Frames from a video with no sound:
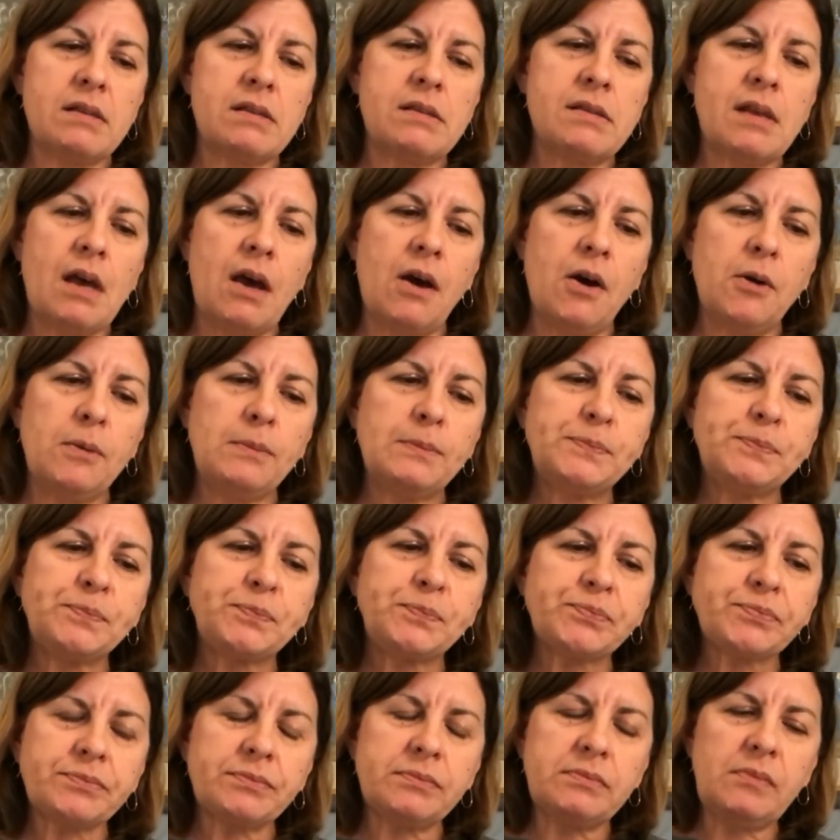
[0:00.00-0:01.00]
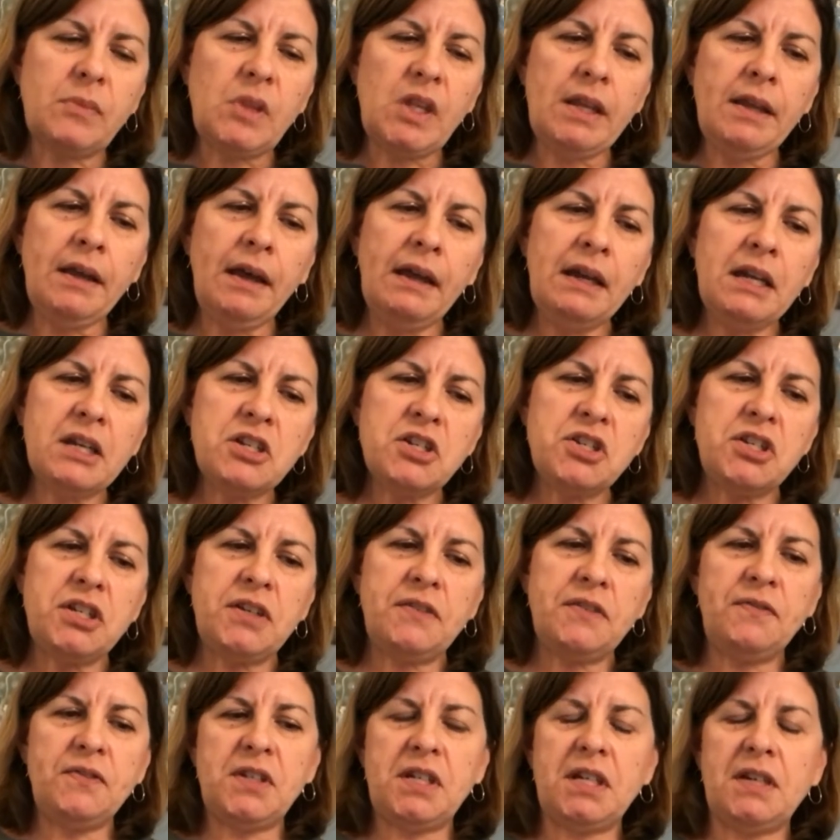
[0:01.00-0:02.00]
So kind of
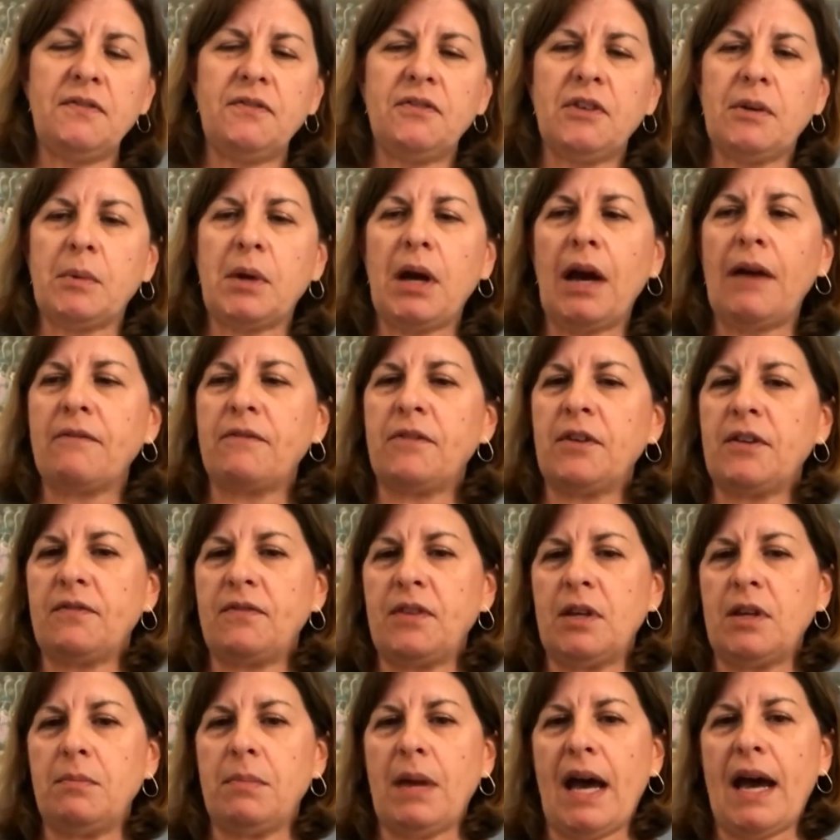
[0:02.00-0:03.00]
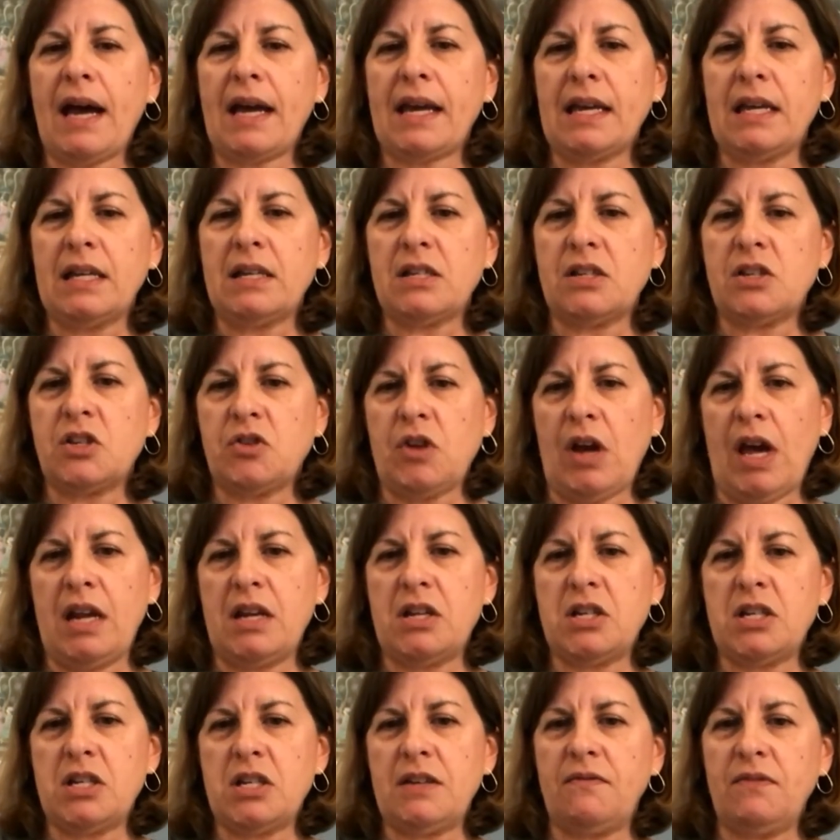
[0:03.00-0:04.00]
shifting from comfort feedback into
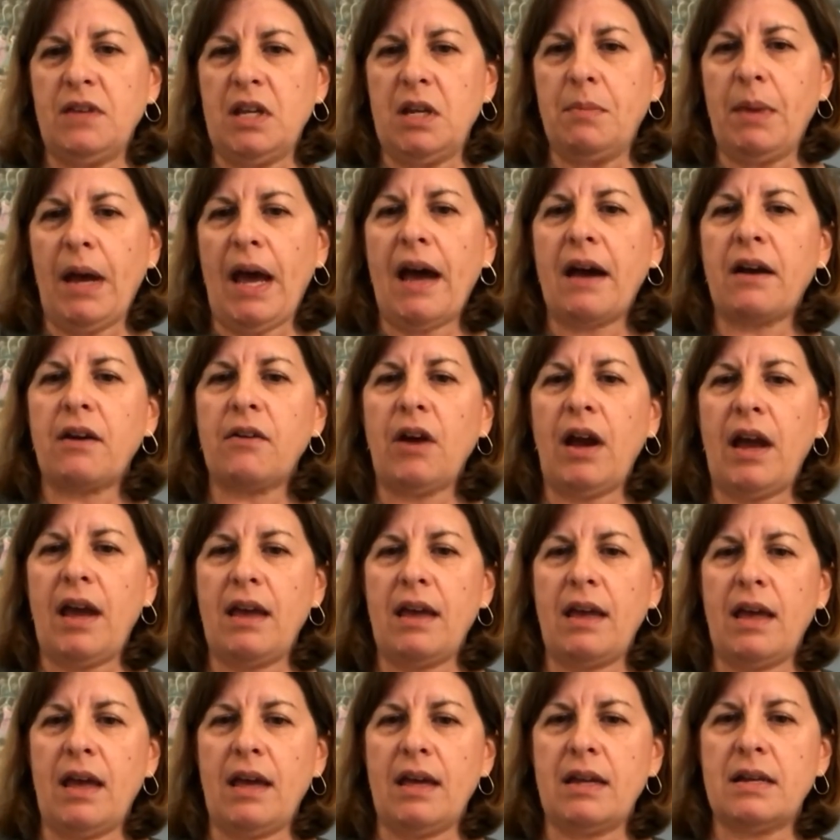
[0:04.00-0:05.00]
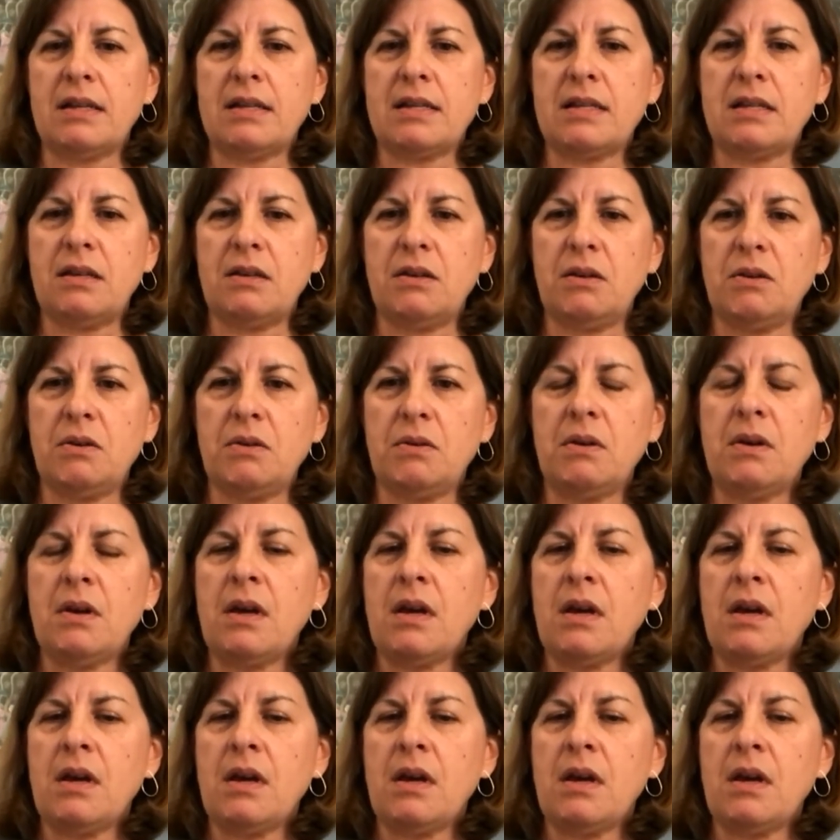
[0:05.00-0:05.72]
strategy feedback, right? And to